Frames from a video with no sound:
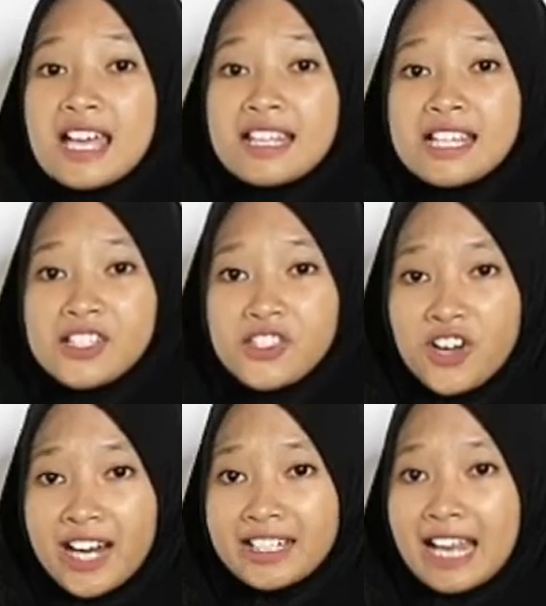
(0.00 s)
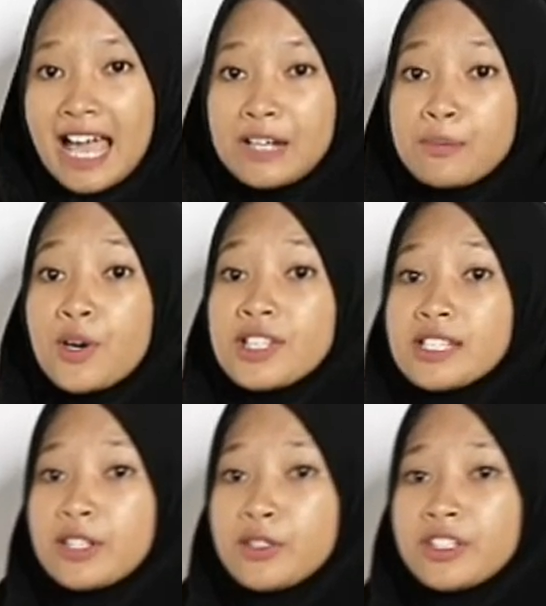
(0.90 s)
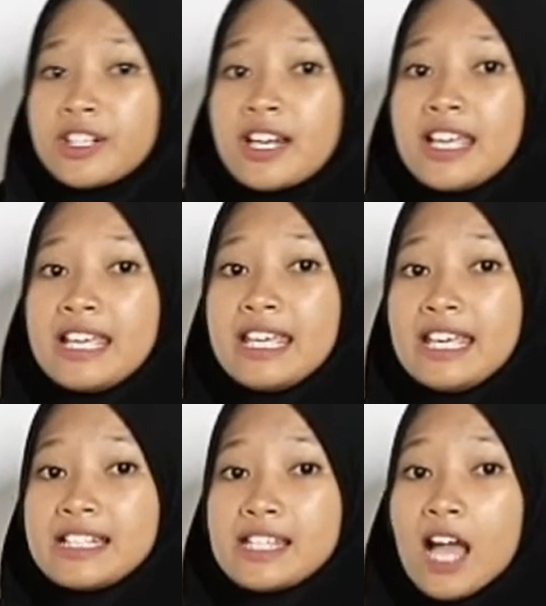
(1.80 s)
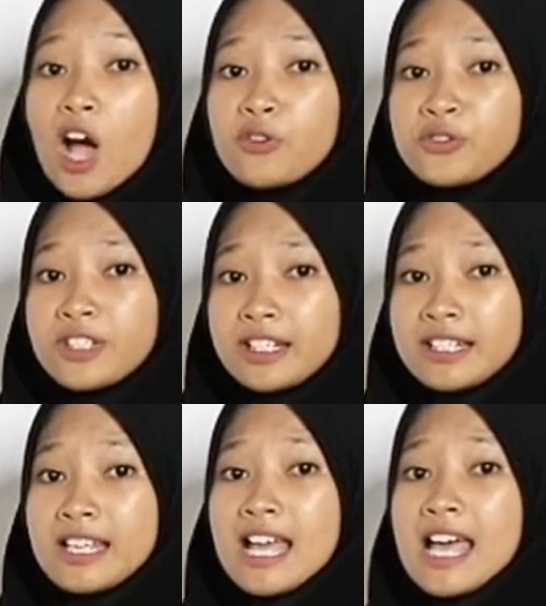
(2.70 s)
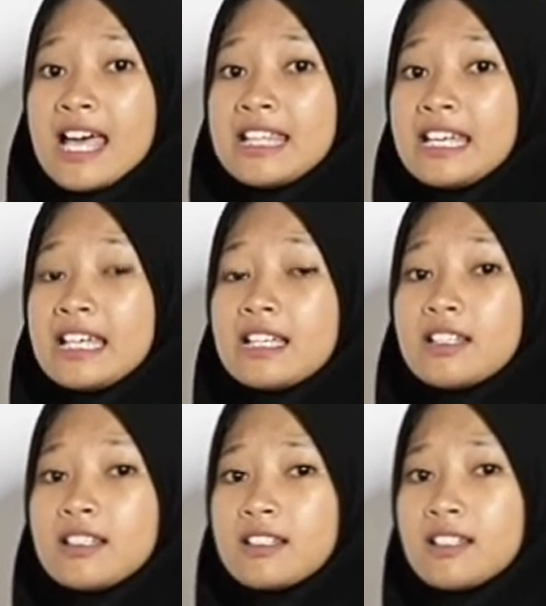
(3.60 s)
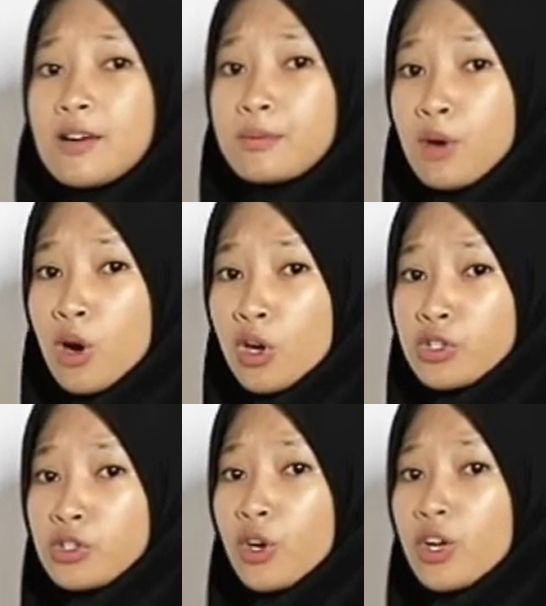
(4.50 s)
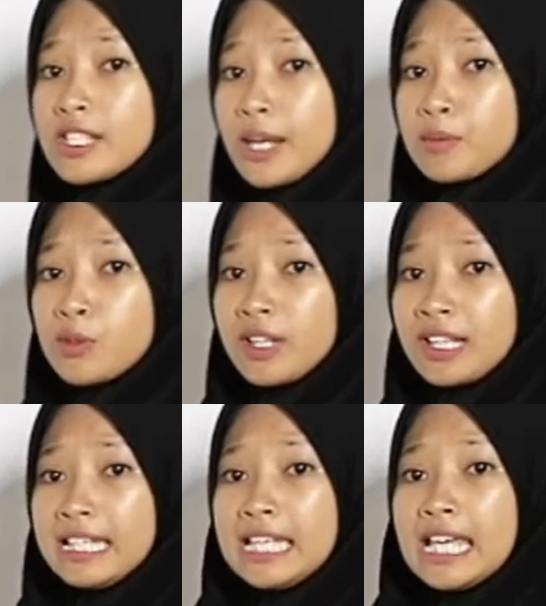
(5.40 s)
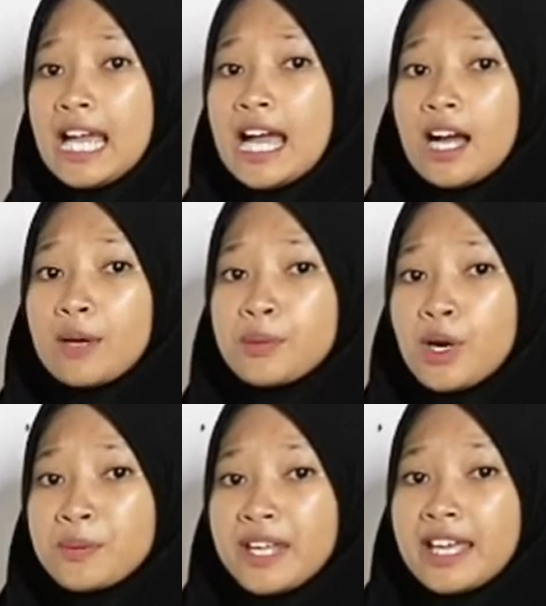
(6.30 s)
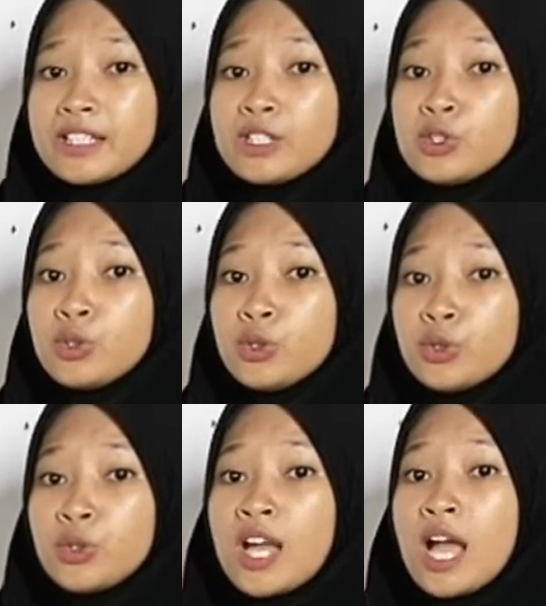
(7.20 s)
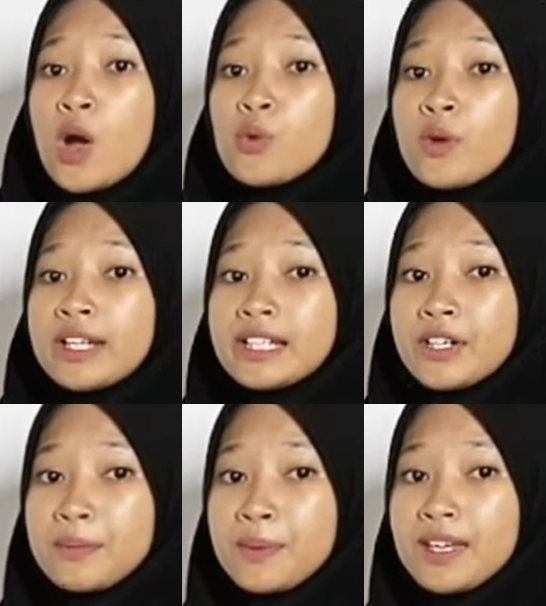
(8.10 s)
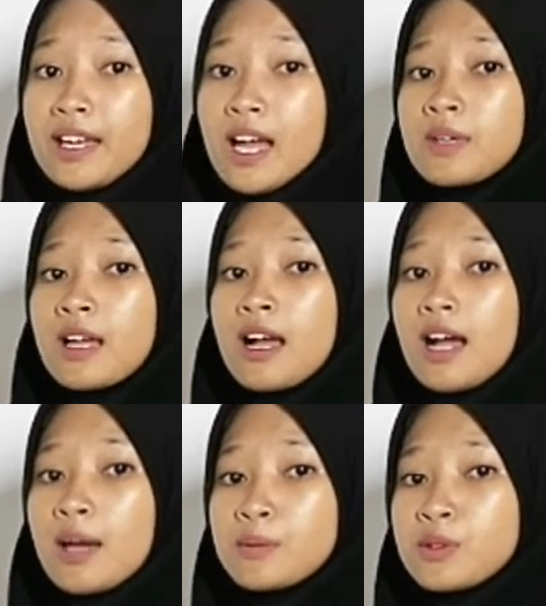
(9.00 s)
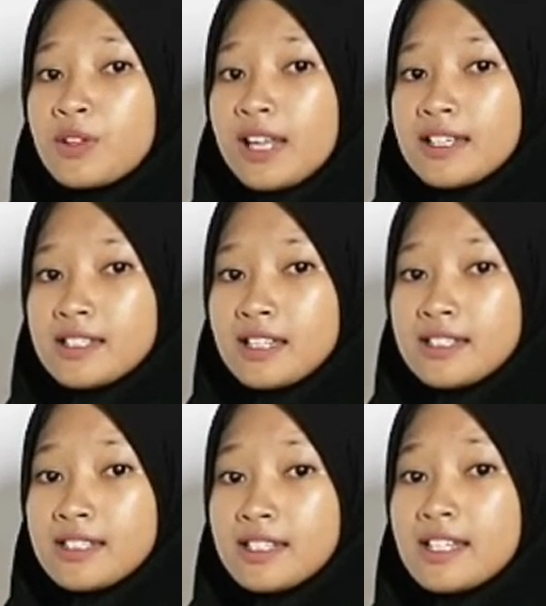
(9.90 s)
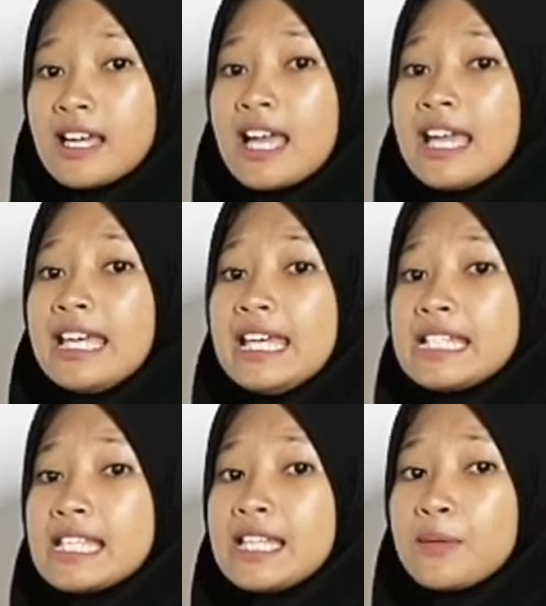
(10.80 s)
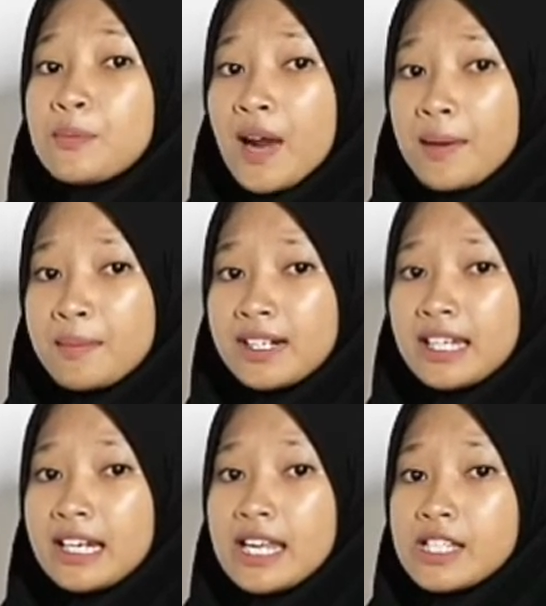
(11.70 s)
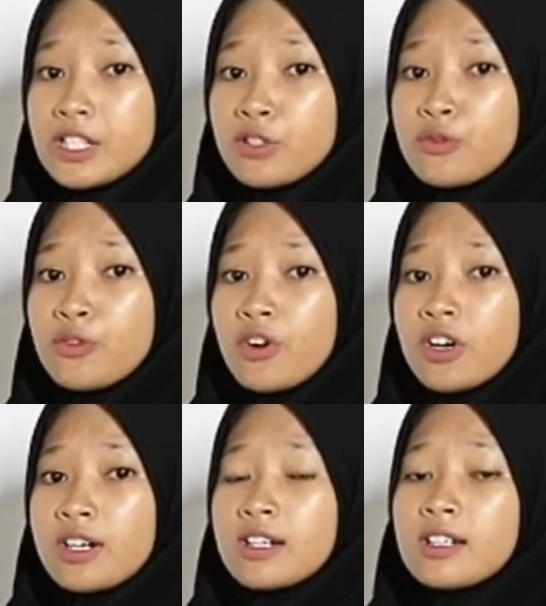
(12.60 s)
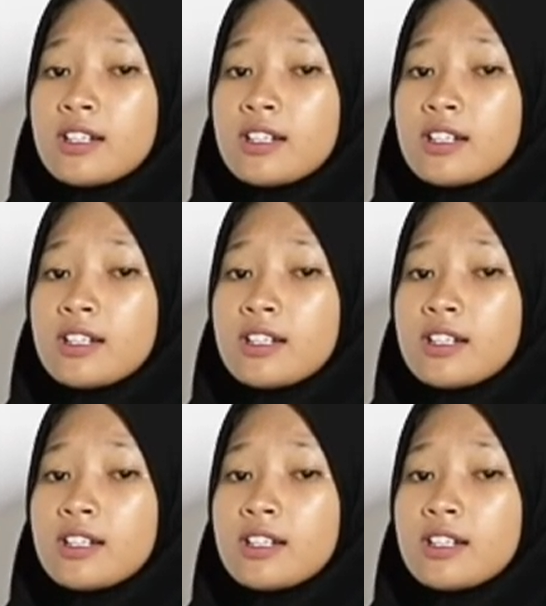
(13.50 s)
The straight line procedure is often the most conceptually appropriate tool when creeping obsolescence is the primary reason for